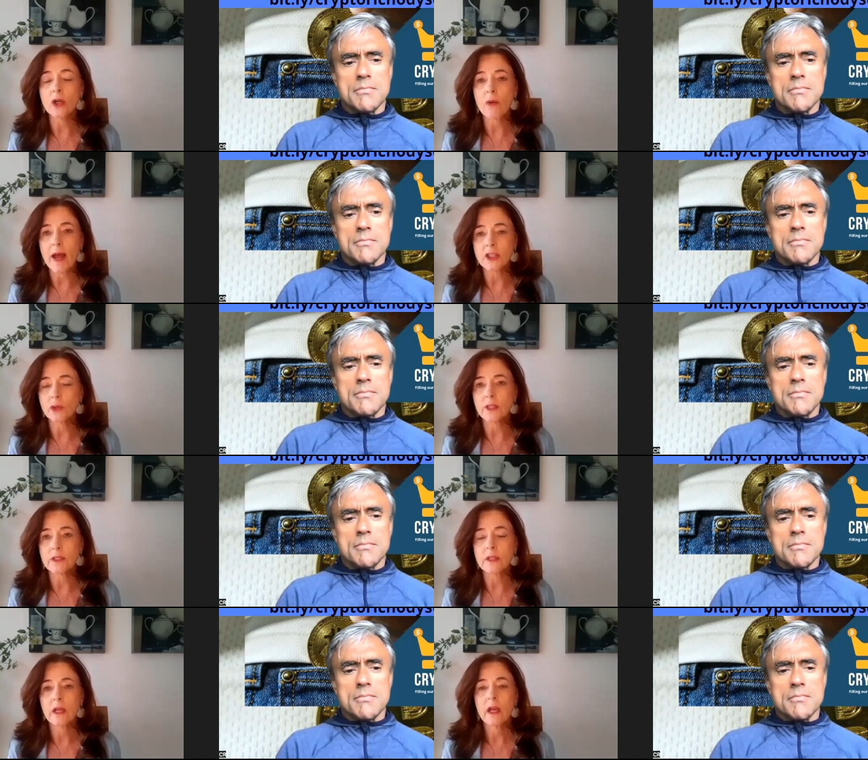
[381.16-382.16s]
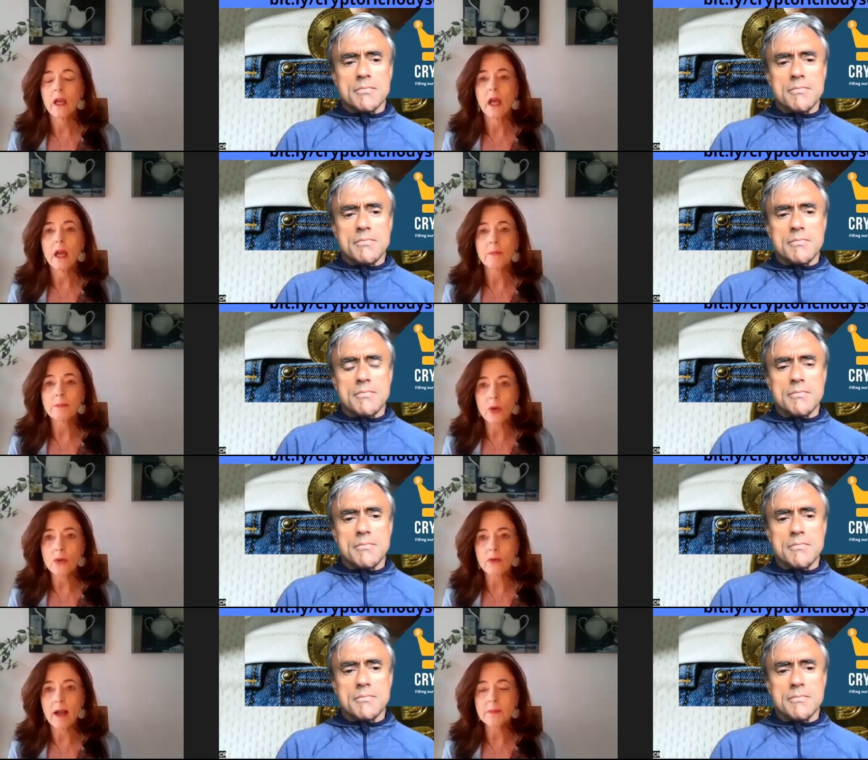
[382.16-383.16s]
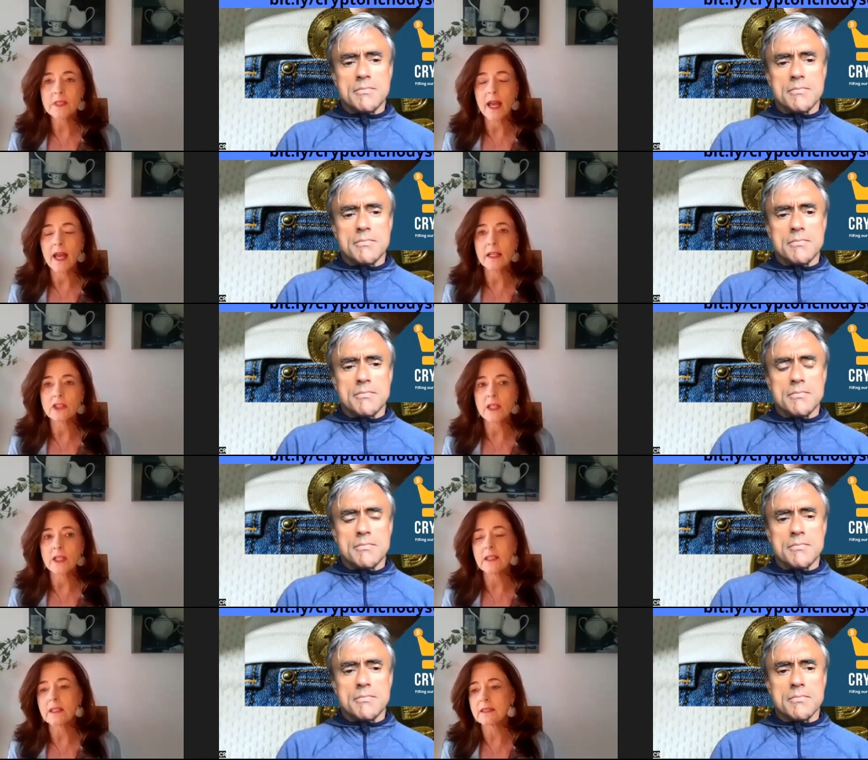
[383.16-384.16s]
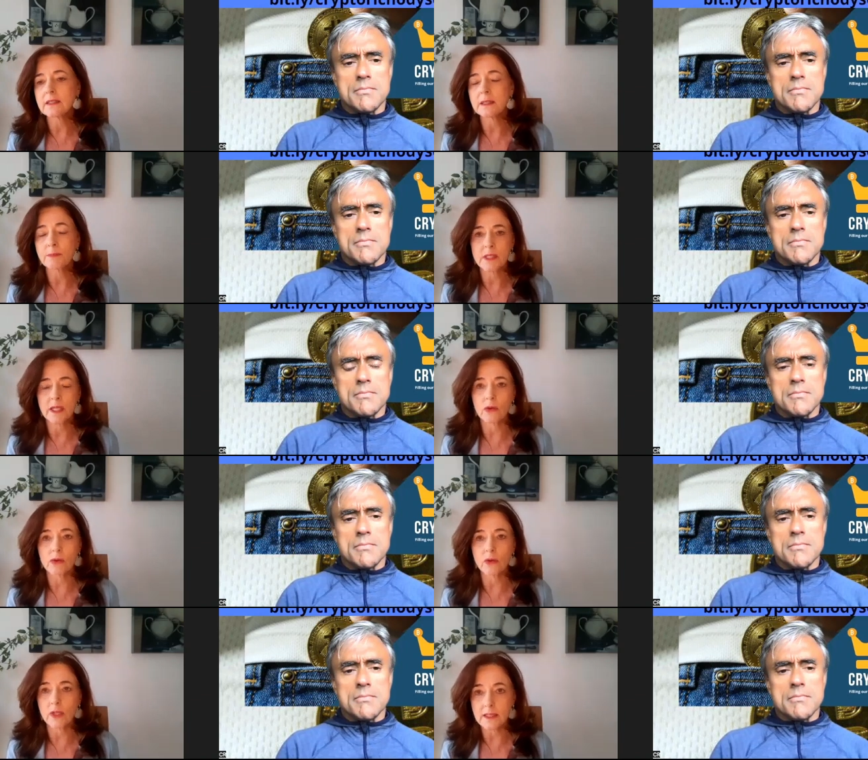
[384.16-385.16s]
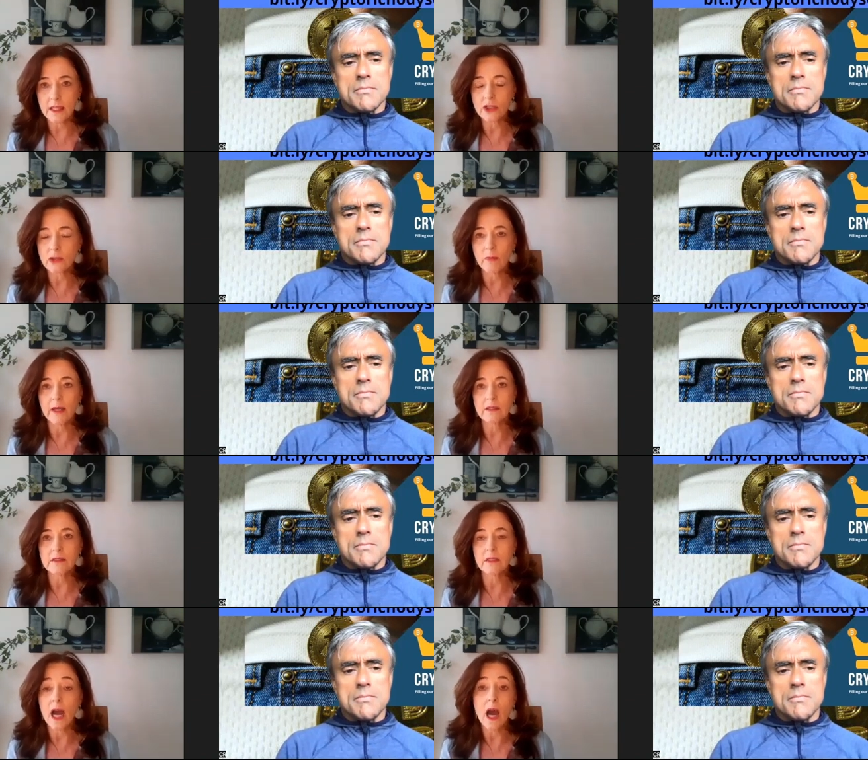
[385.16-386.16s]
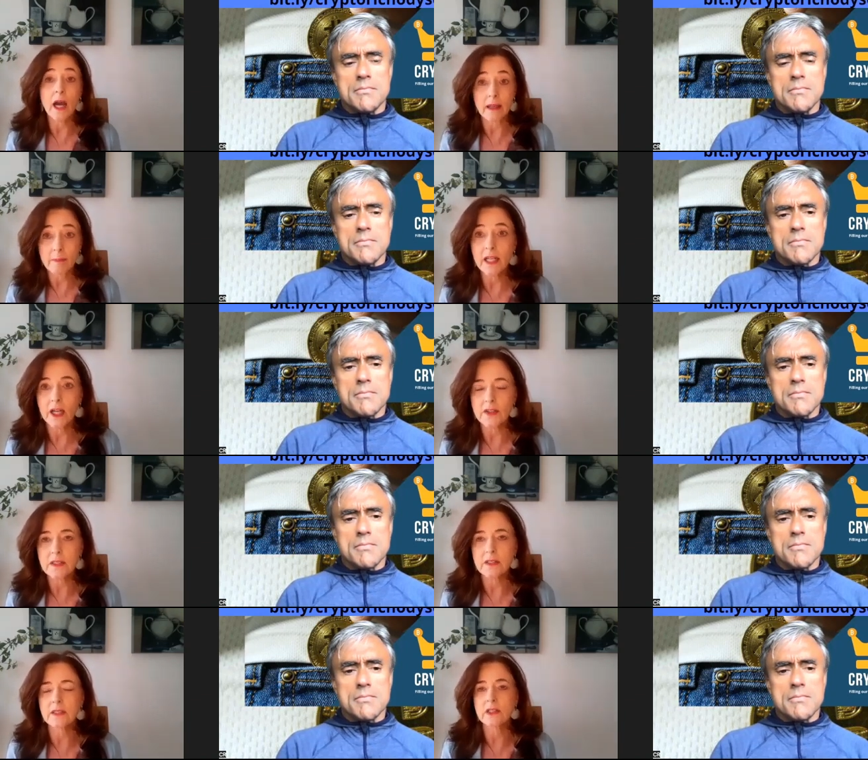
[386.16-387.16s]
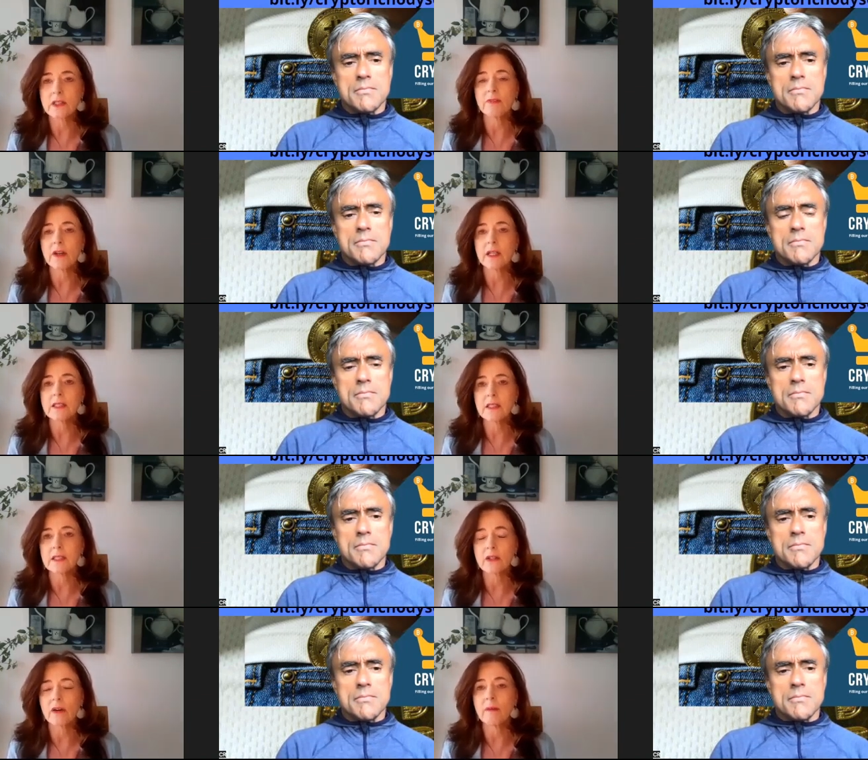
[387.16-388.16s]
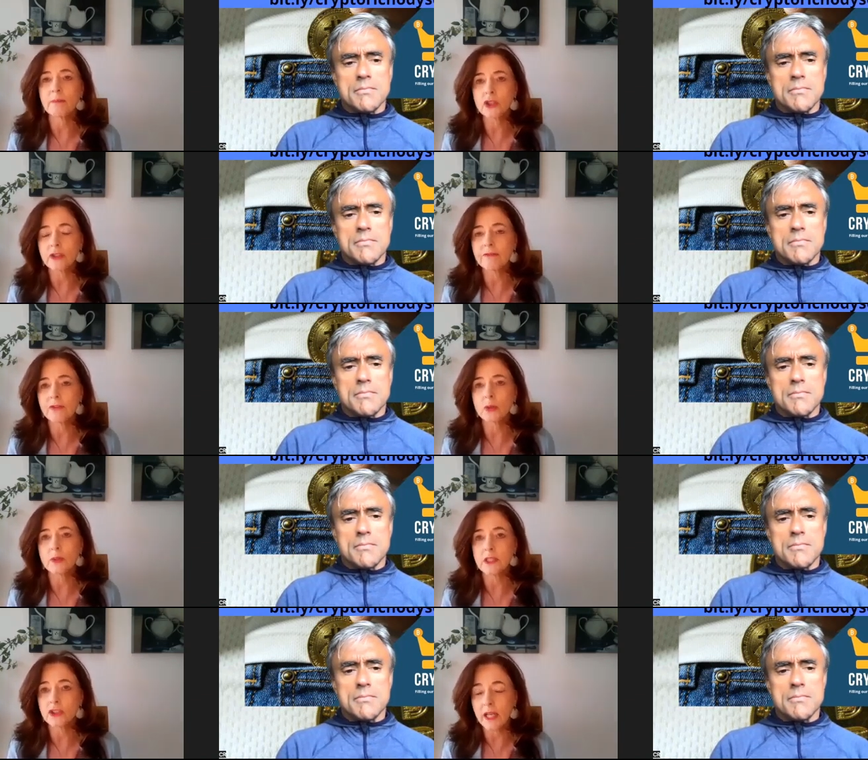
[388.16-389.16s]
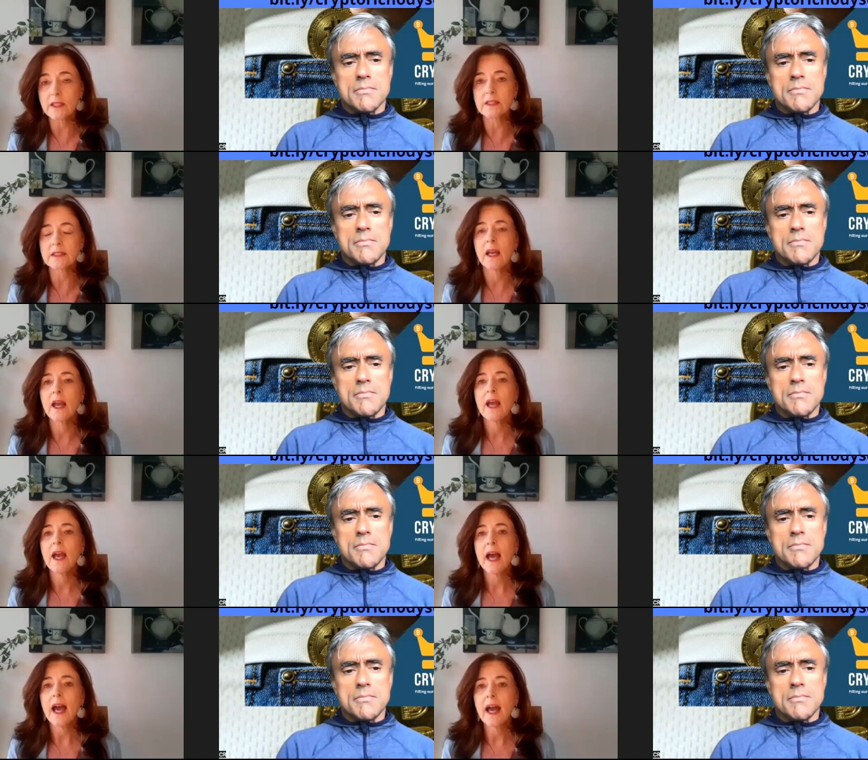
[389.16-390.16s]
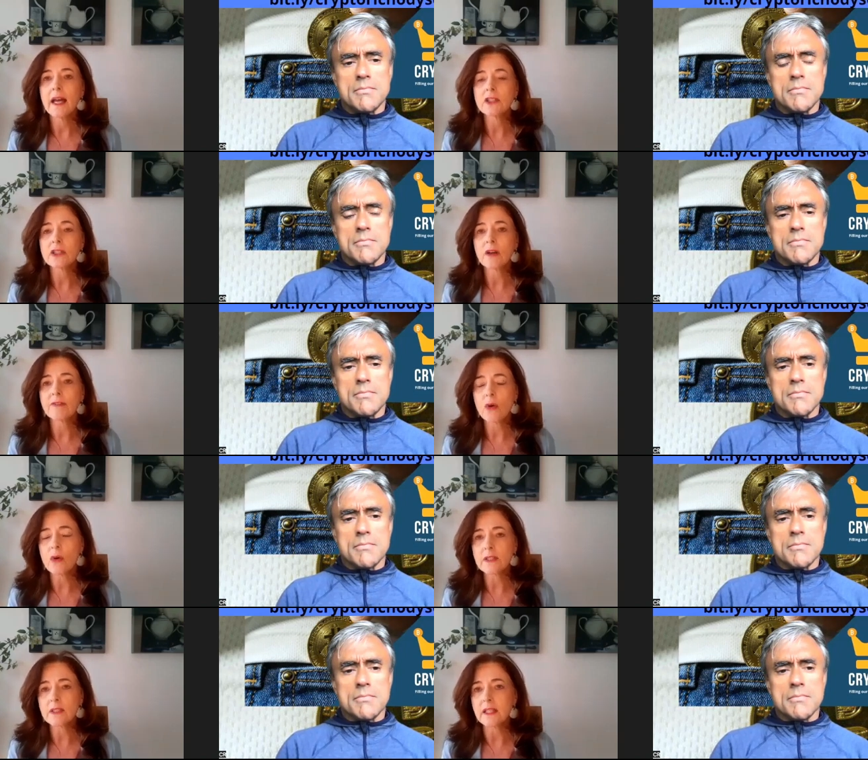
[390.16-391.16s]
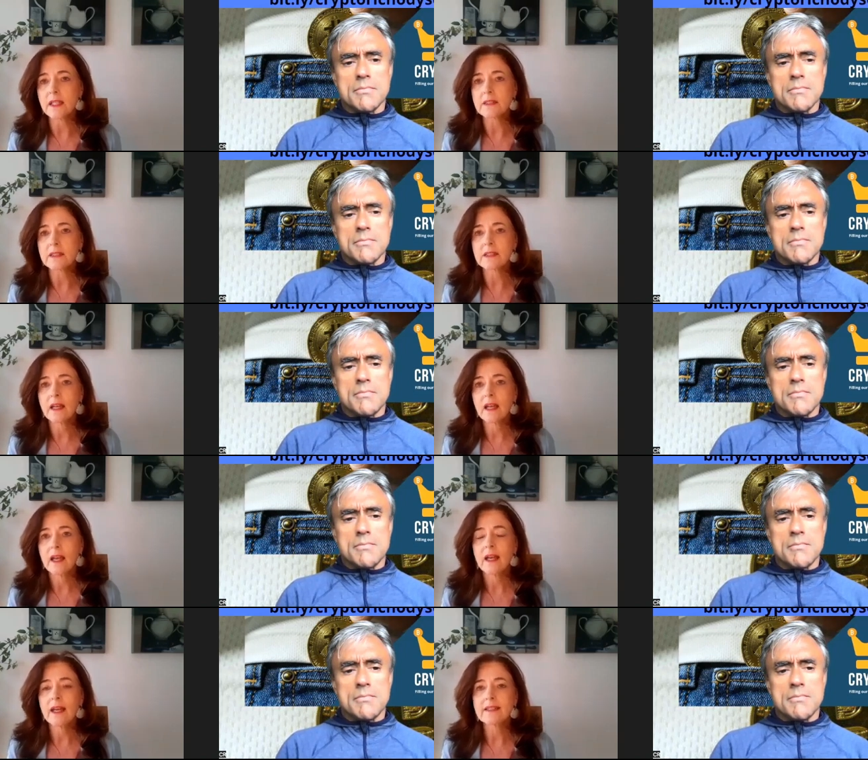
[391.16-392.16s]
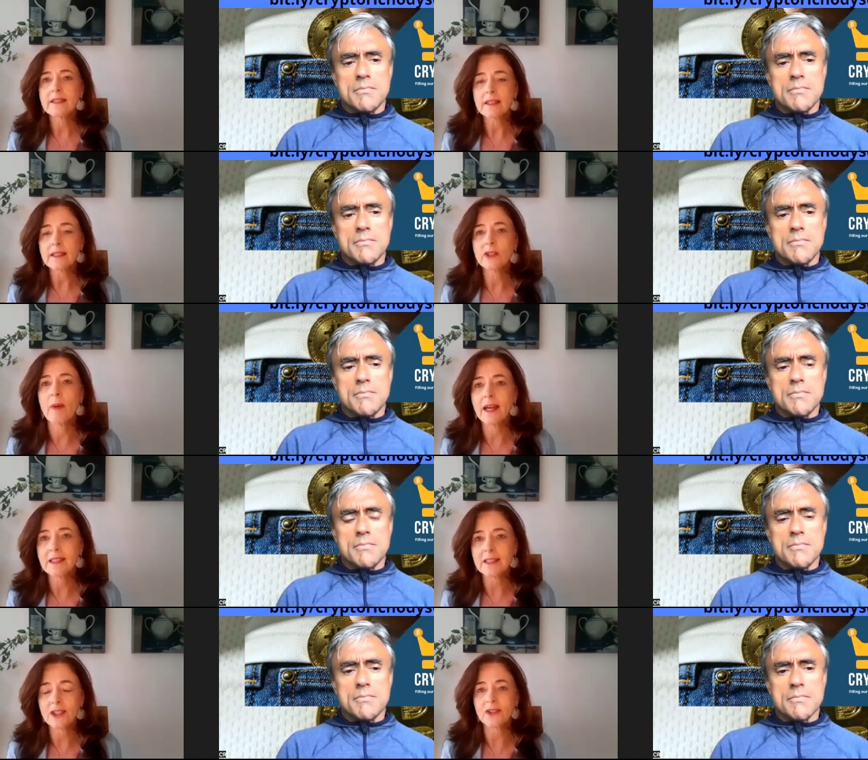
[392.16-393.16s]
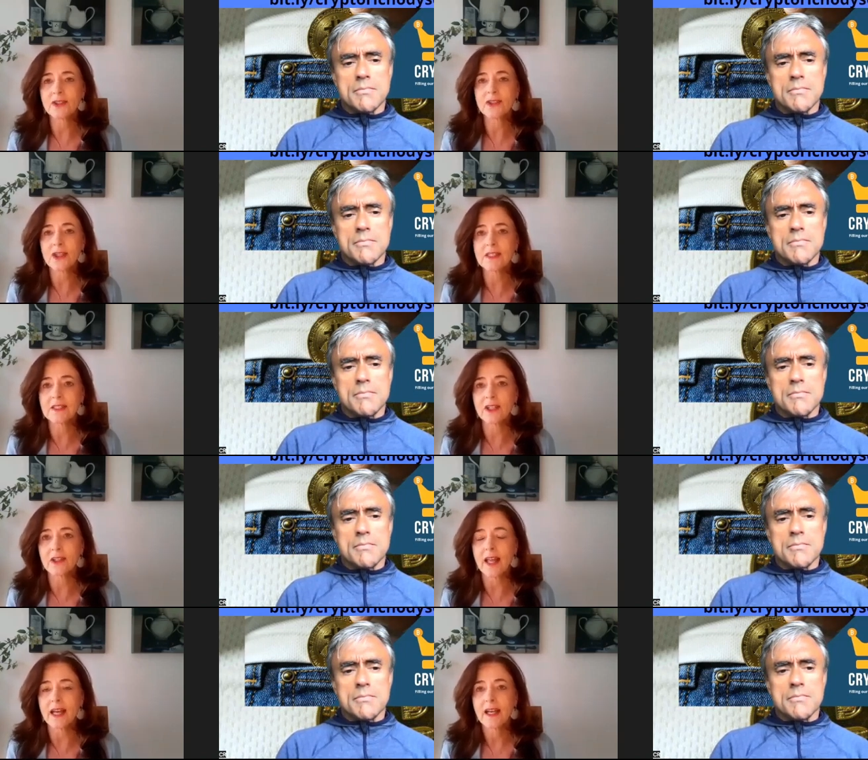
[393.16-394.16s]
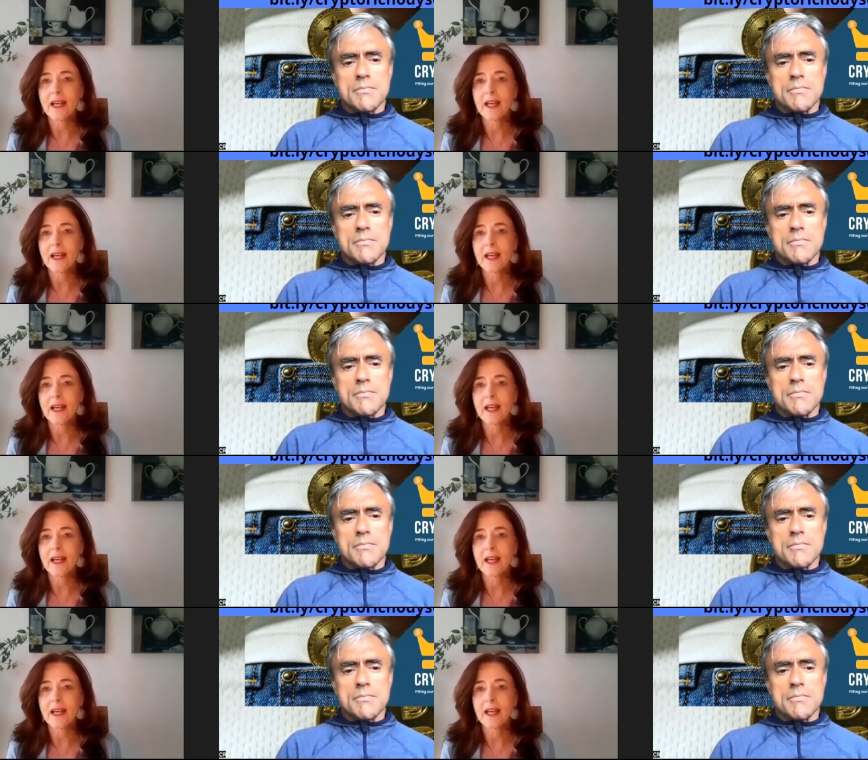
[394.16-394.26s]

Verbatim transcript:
Speaker 1: graduate uh, programs. And uh, this this particular organization, whom I, consider, I and many others consider to be very sinister, are pushing forward agendas. And of course, it's it's axiomatic to consider that